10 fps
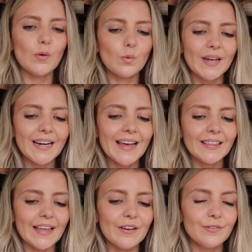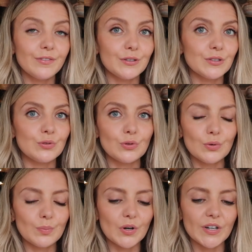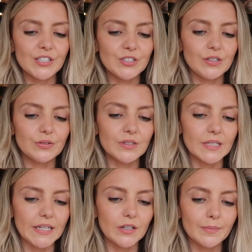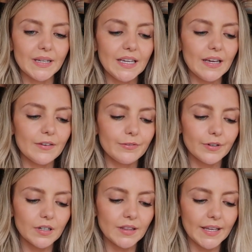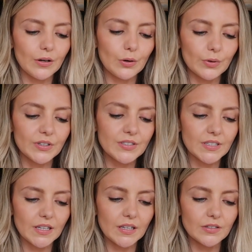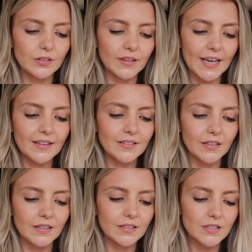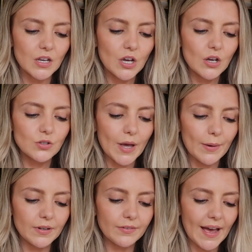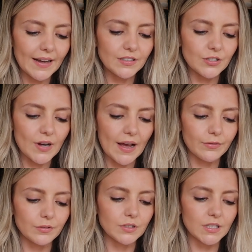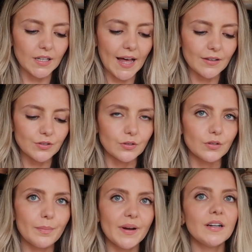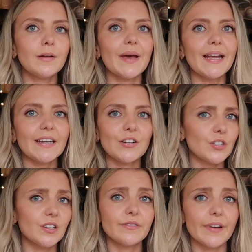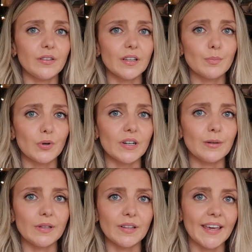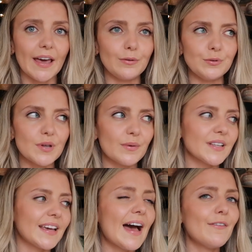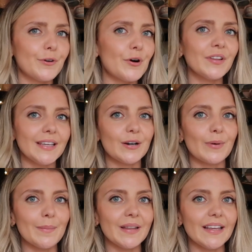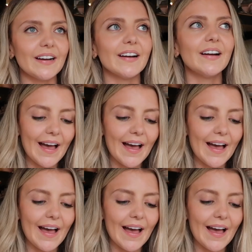Where I live, there's no pottery studios near me for like courses or lessons, so I would have had to travel to Glasgow. Bearing in mind I just found this pottery wheel and kiln, so I was like, I've got the equipment there.